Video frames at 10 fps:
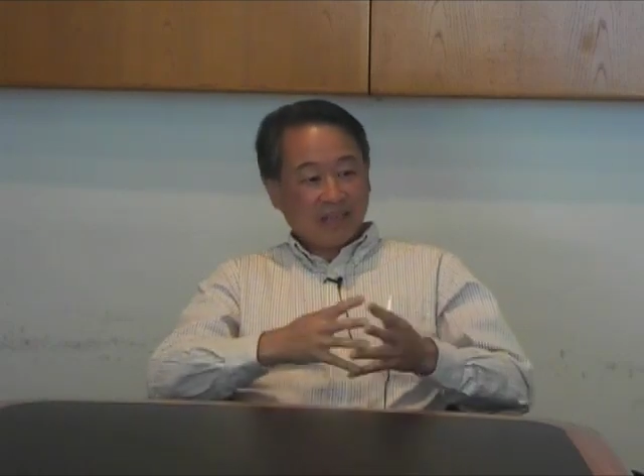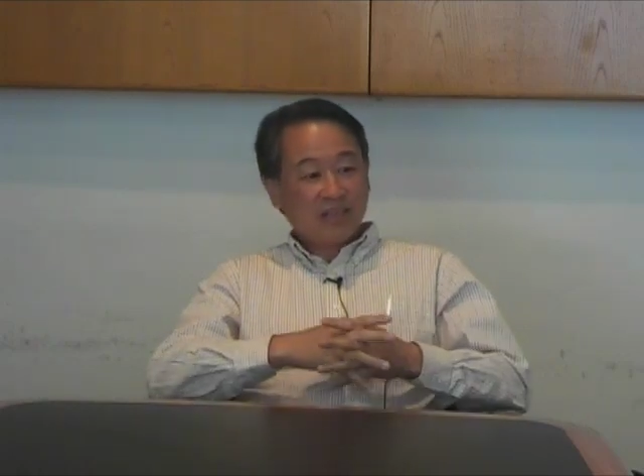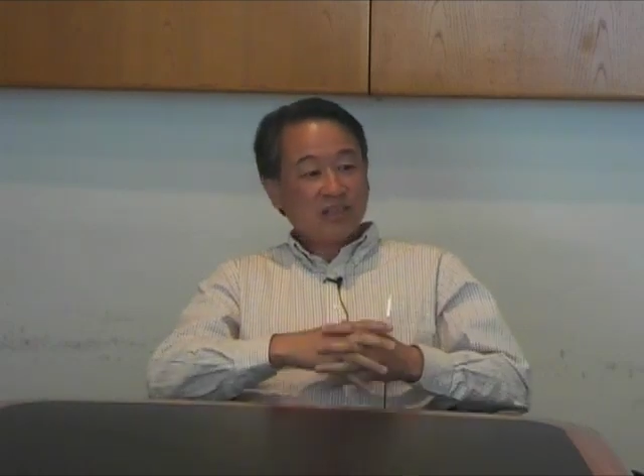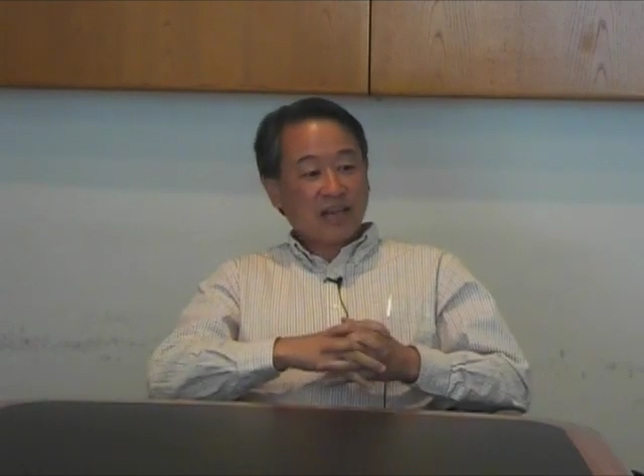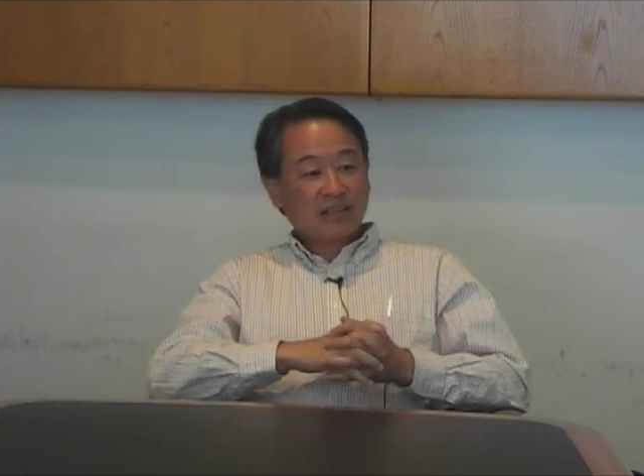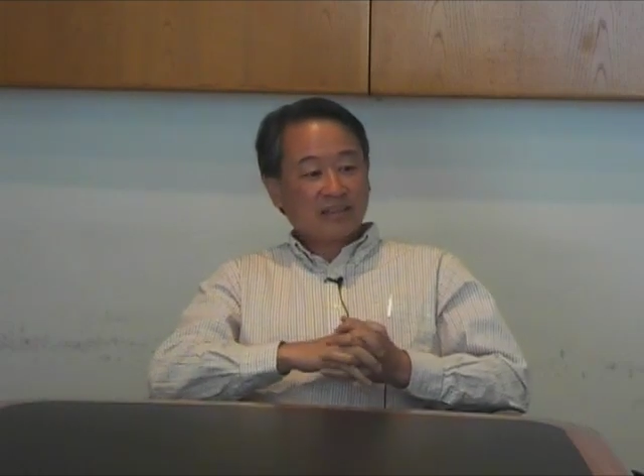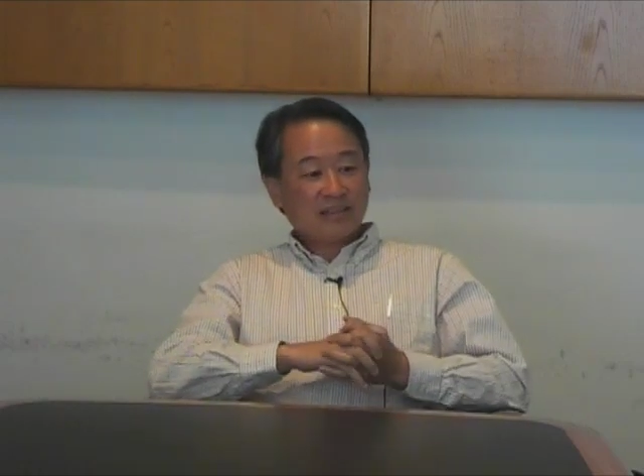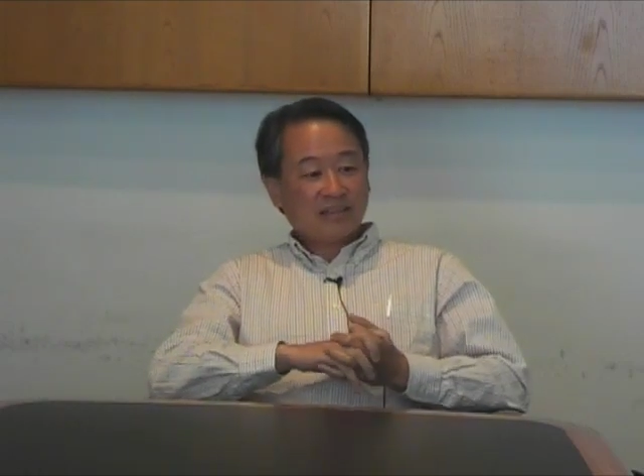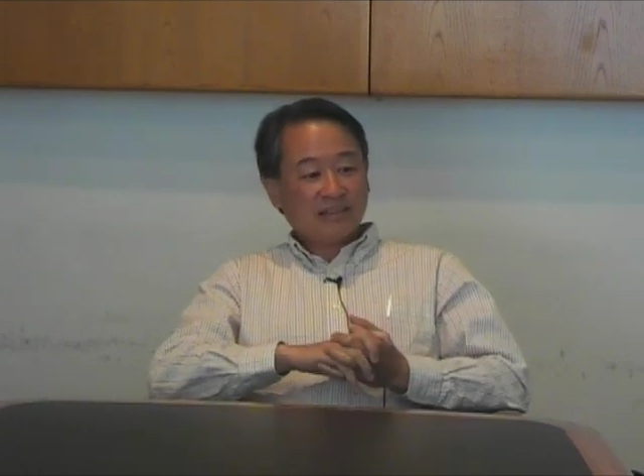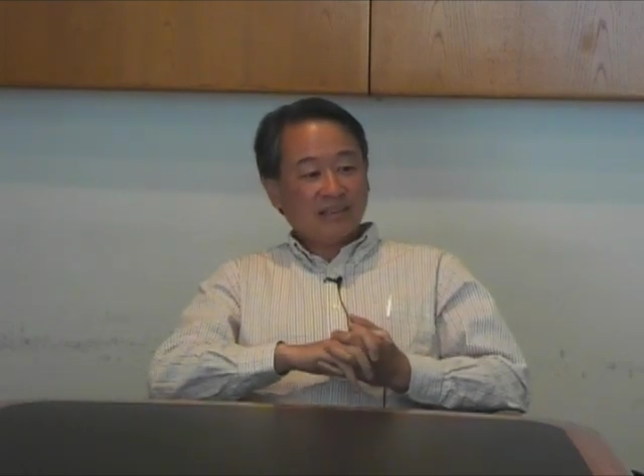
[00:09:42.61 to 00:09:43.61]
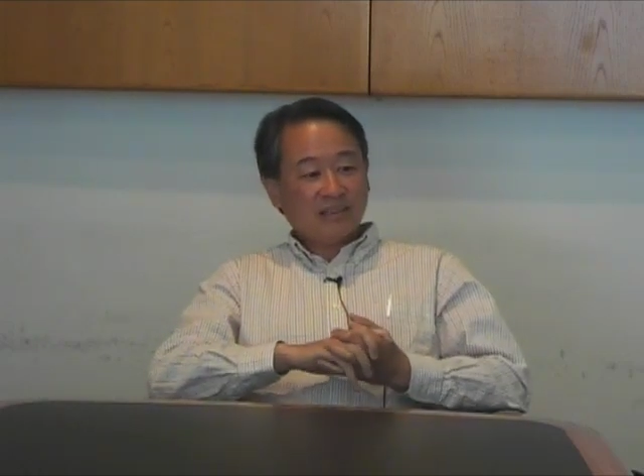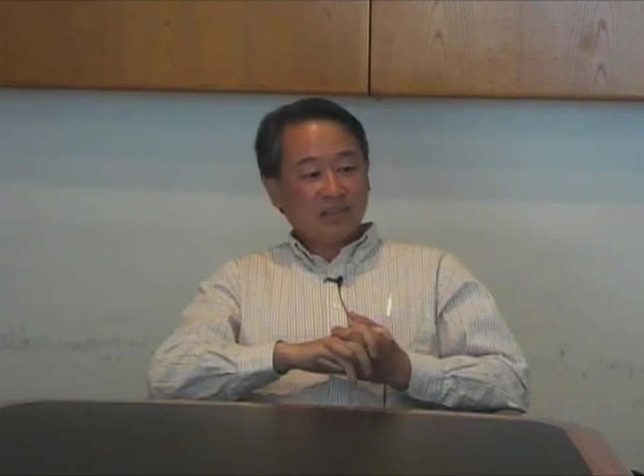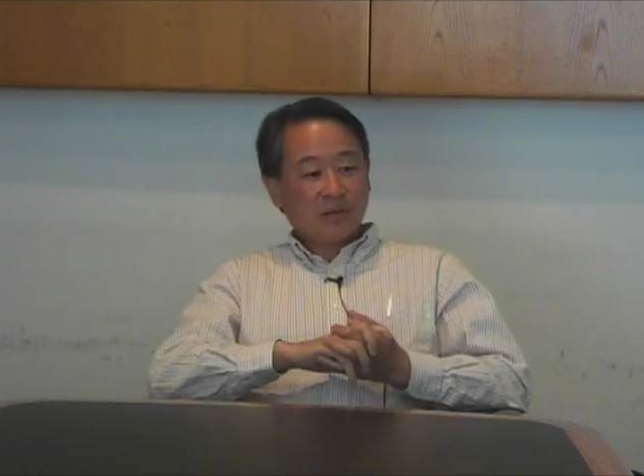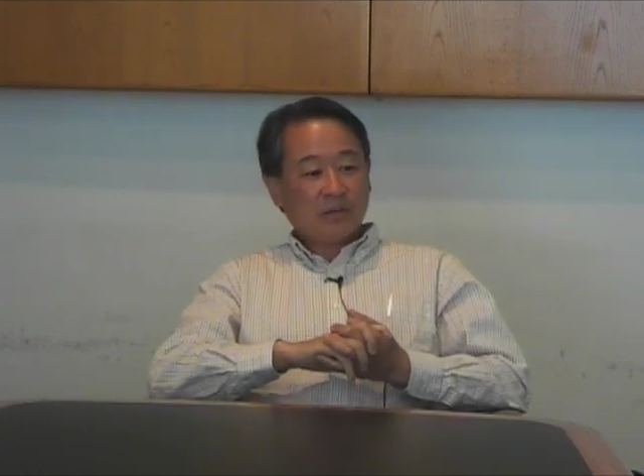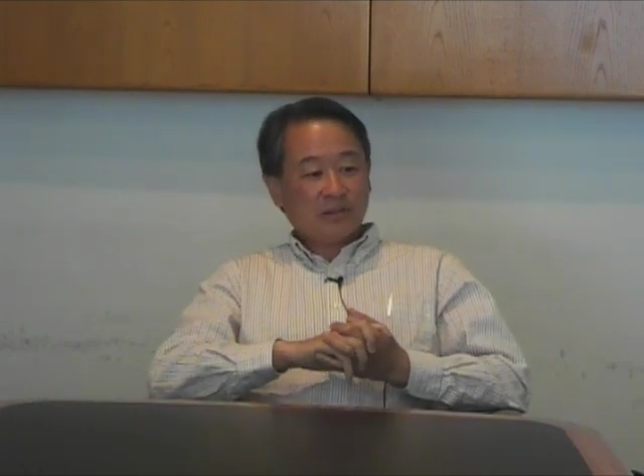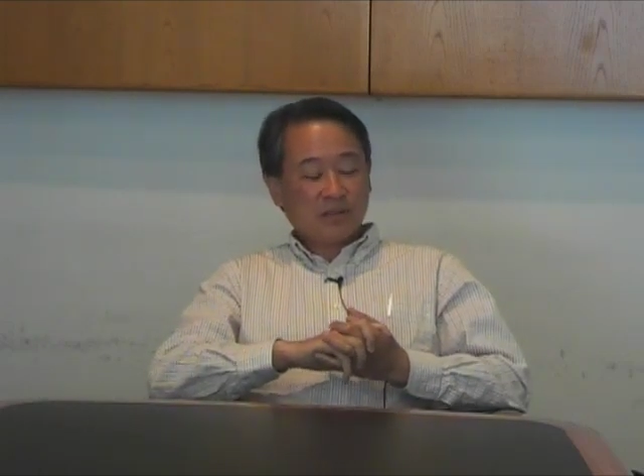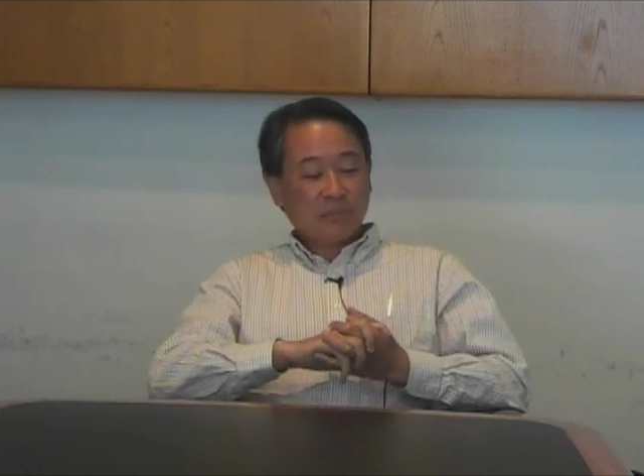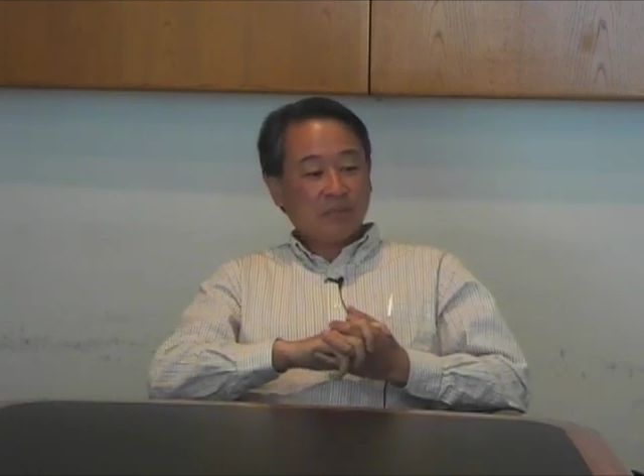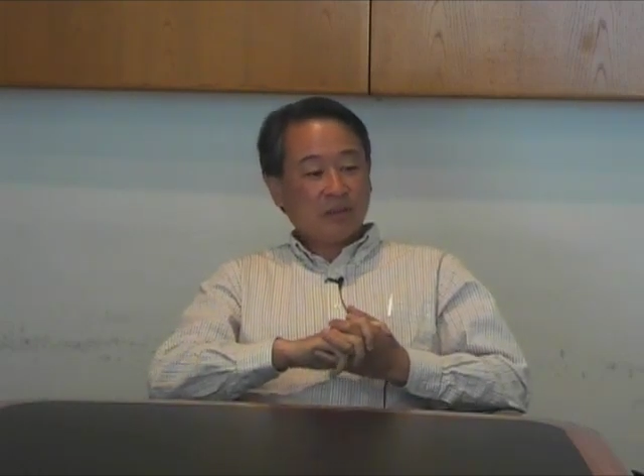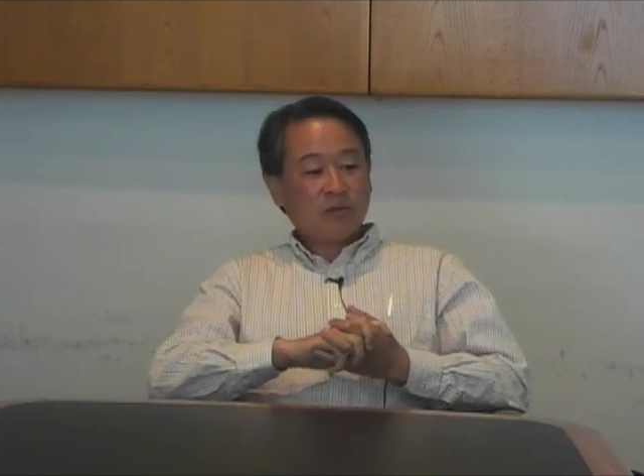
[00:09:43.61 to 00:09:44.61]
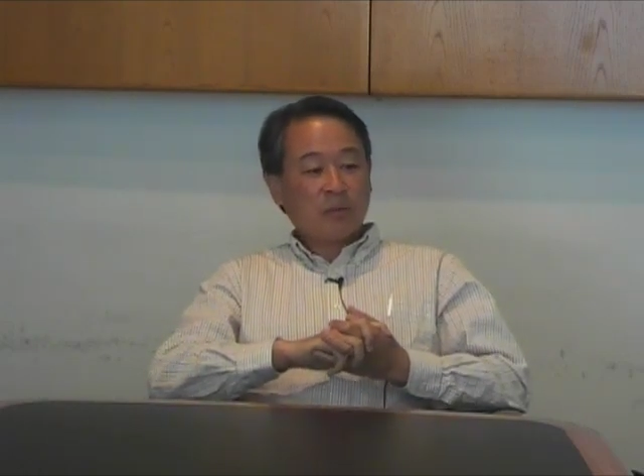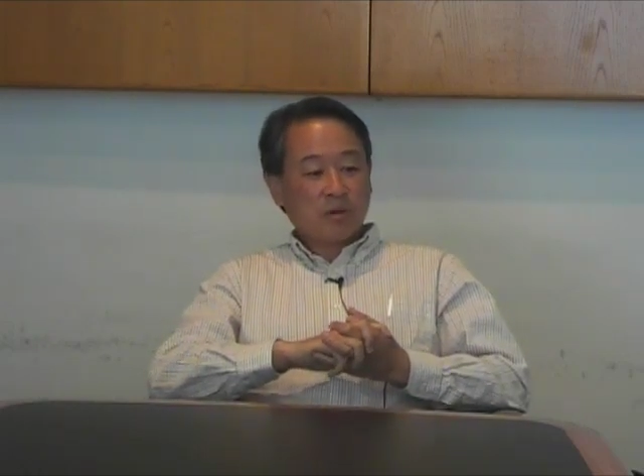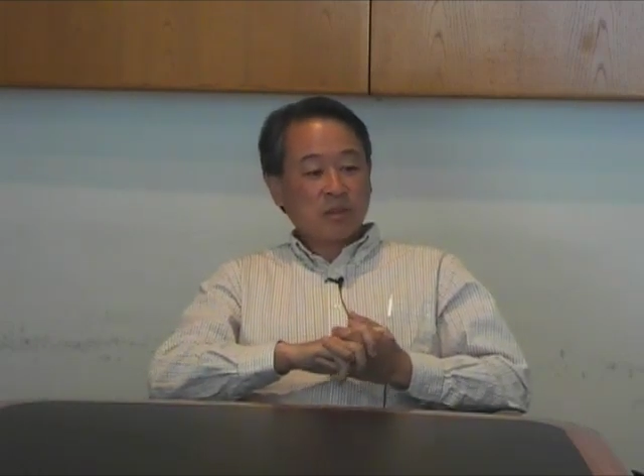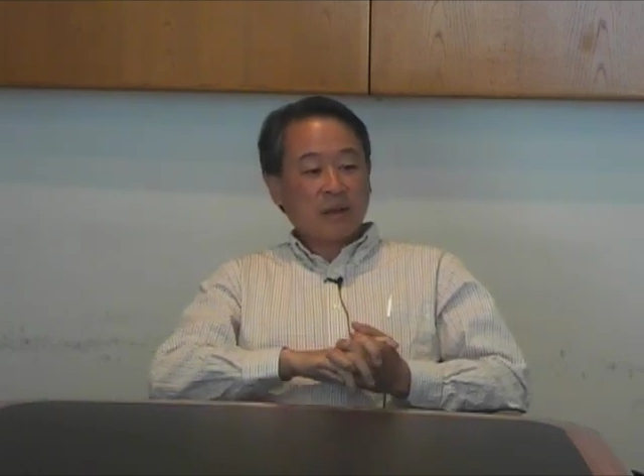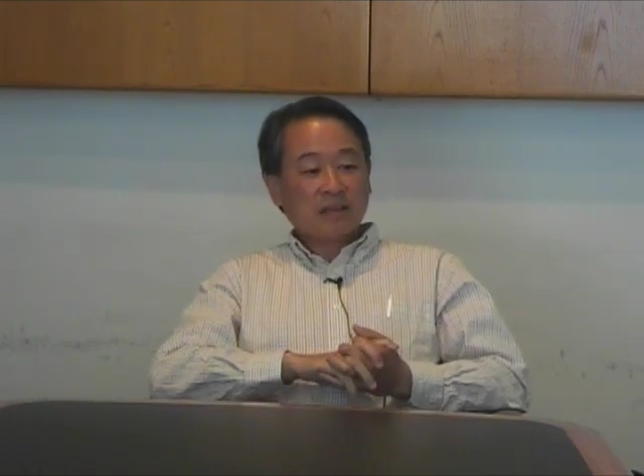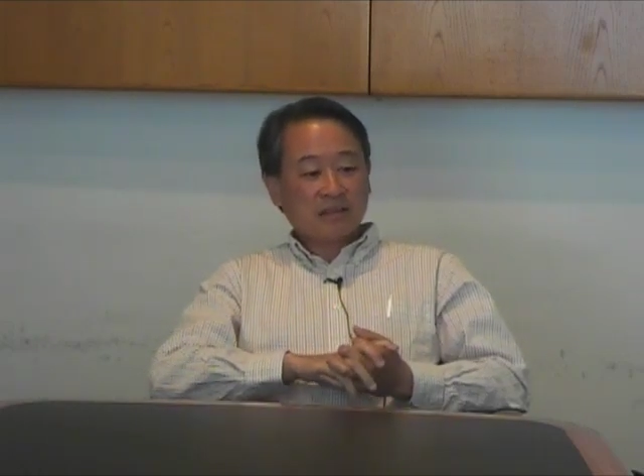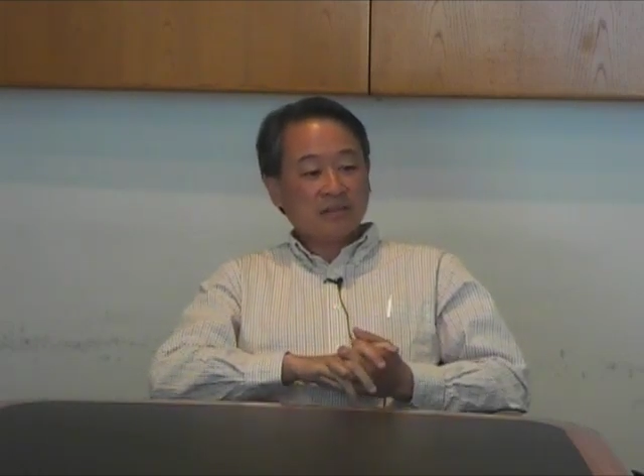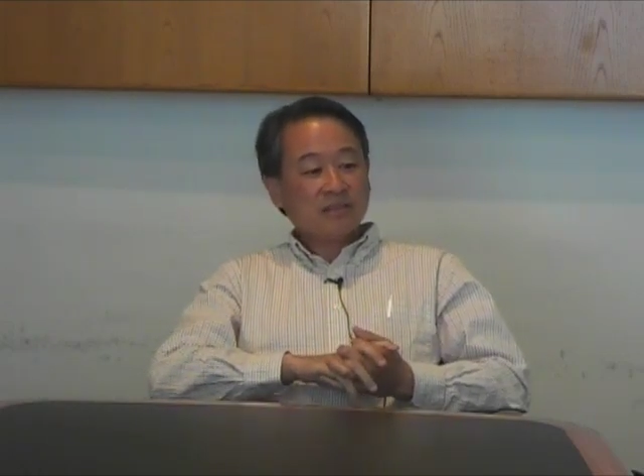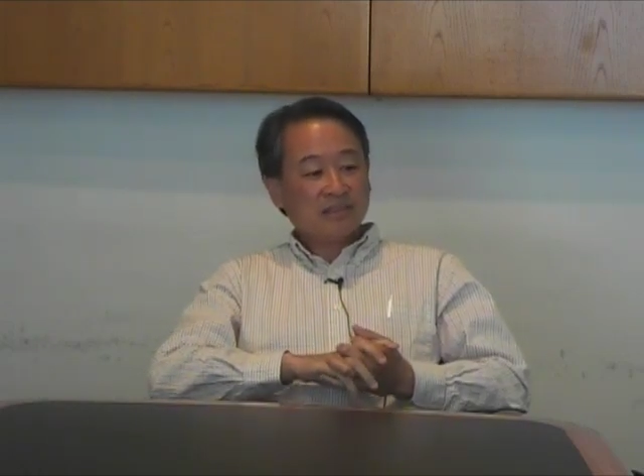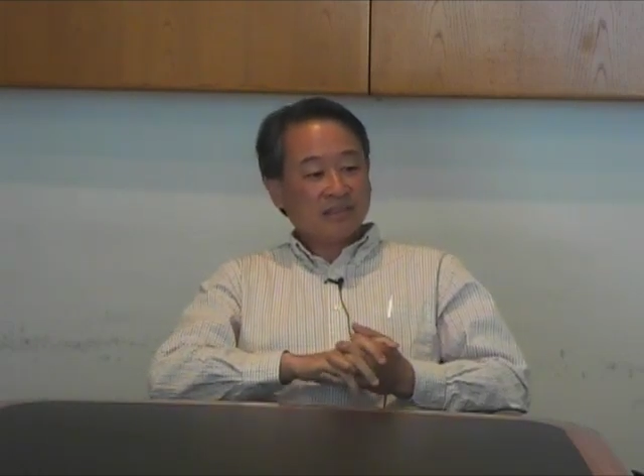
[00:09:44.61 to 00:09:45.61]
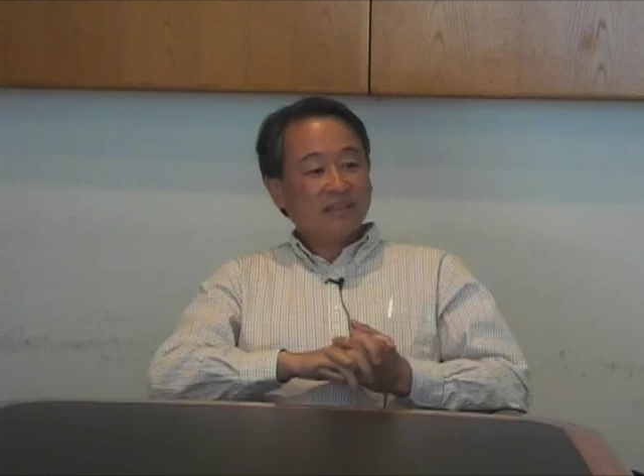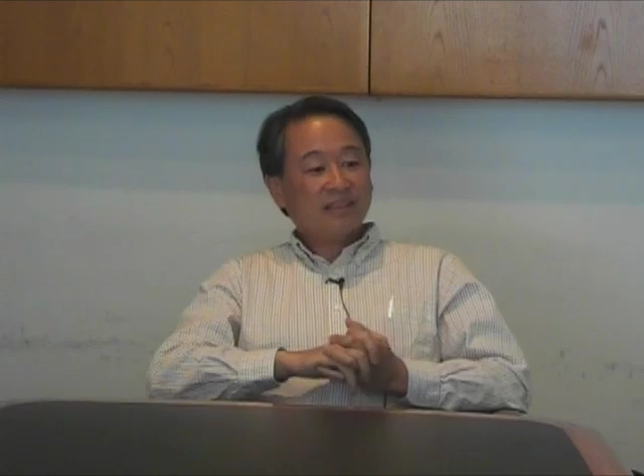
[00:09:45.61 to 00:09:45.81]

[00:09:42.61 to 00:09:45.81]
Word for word: inject some, some different perspectives,